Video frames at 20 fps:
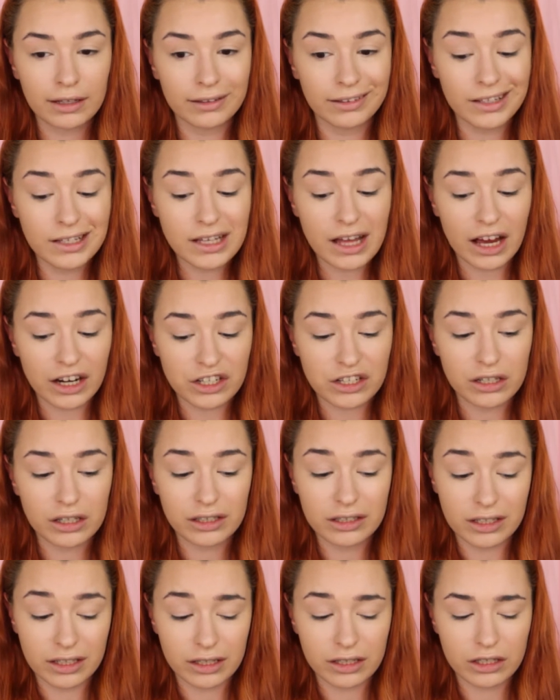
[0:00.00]
This actually
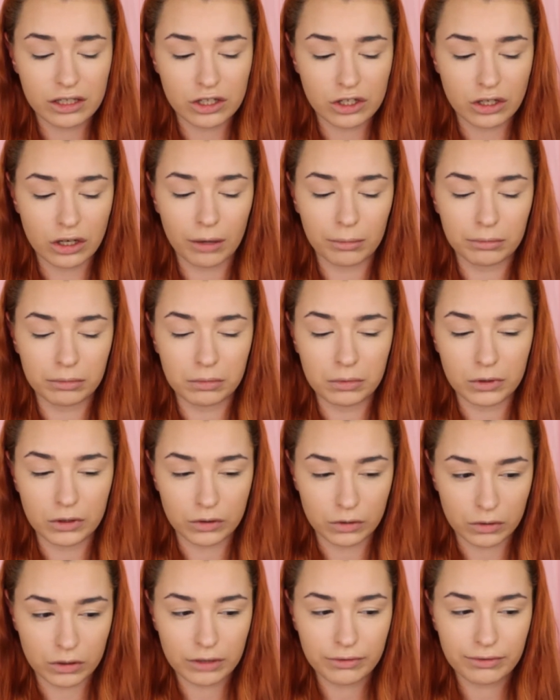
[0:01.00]
did its job
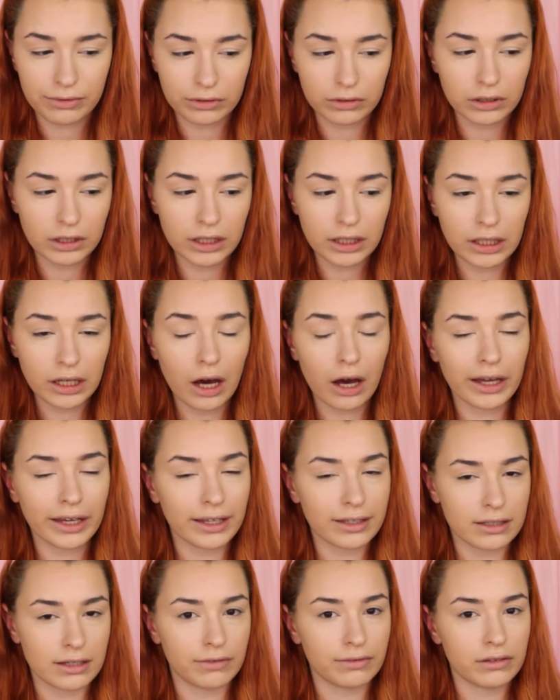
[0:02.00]
beautifully. I
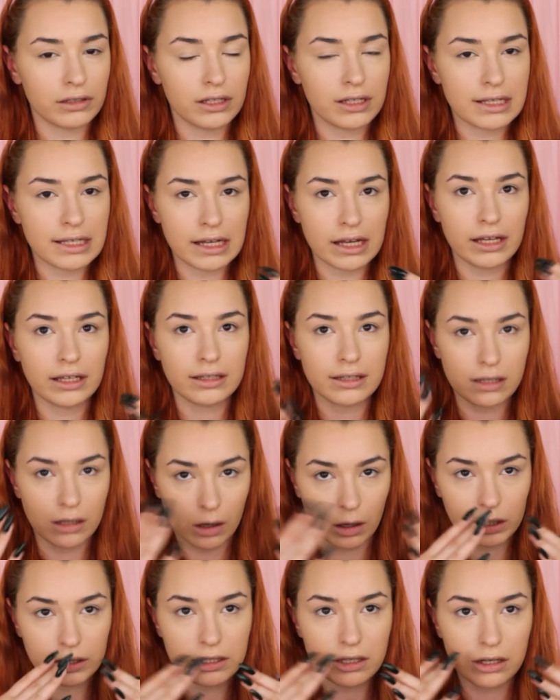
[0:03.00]
can definitely say it
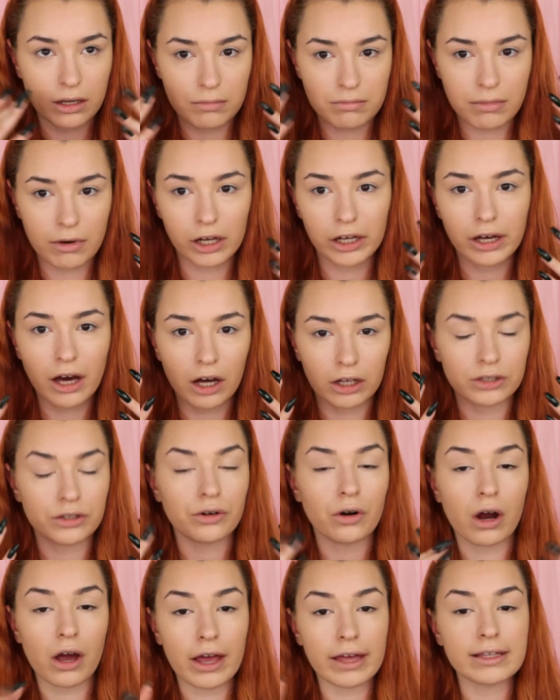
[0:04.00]
lighted up my
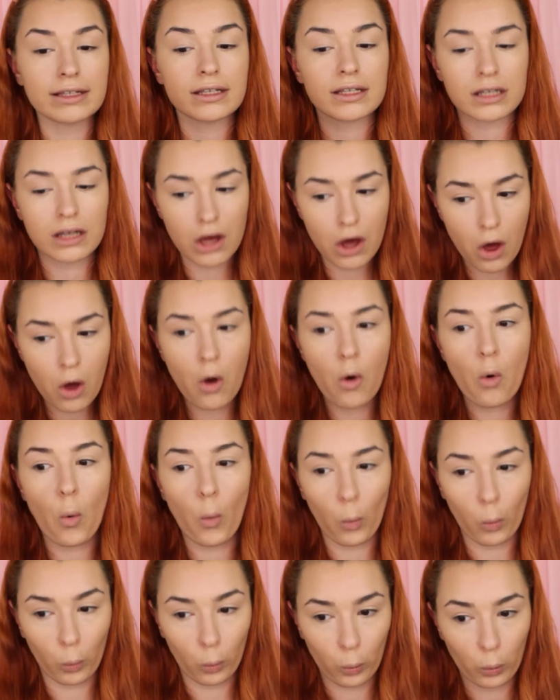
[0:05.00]
under eyes
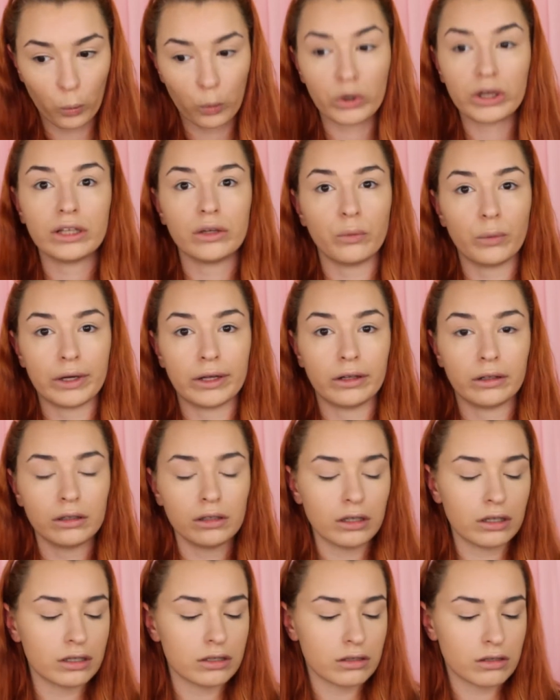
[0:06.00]
really
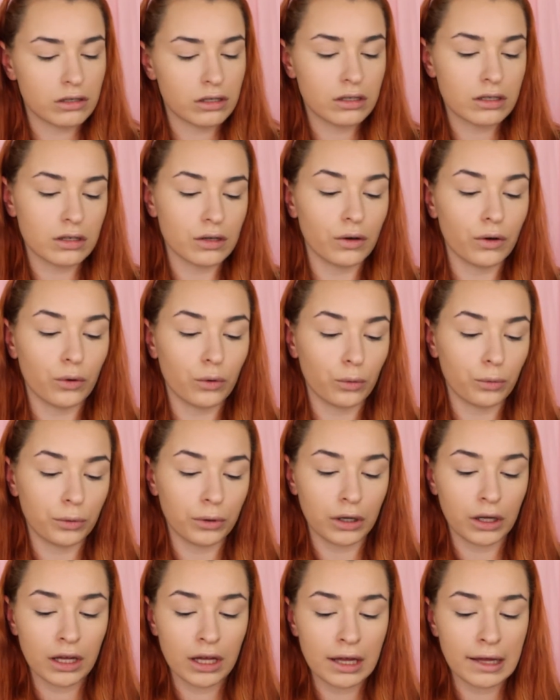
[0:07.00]
well. So
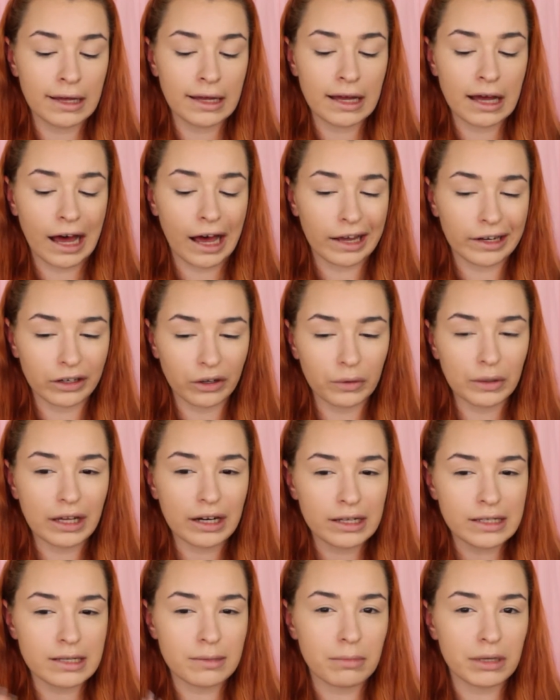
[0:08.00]
I know
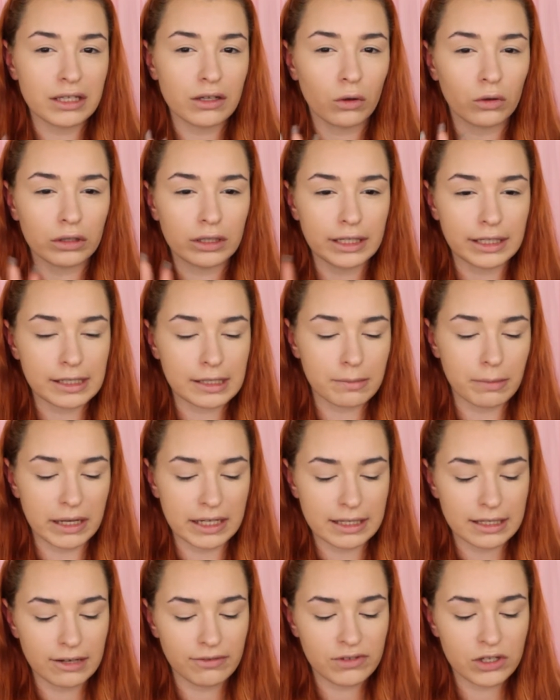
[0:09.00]
that it's a bit on the
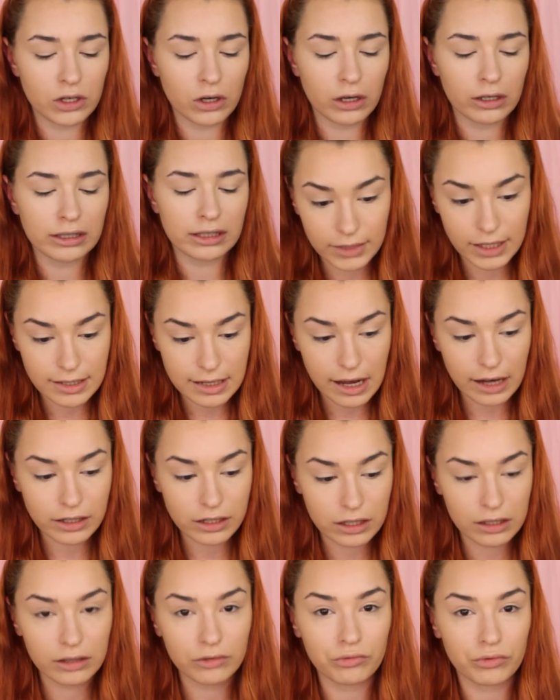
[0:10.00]
expensive side. That's
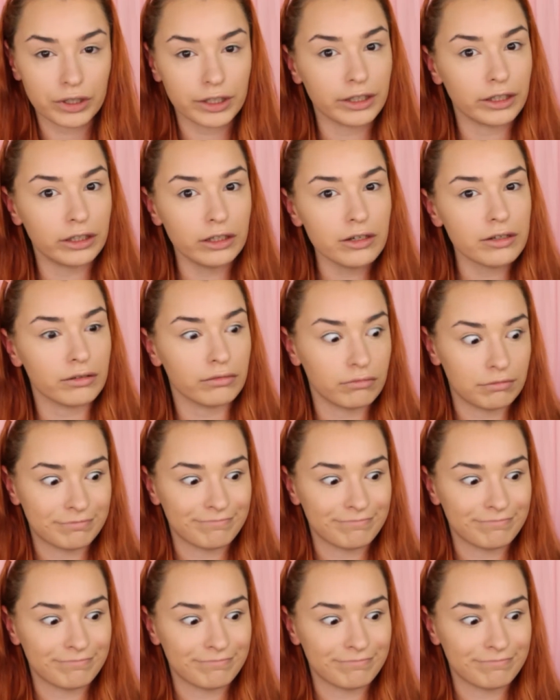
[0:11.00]
actually really good.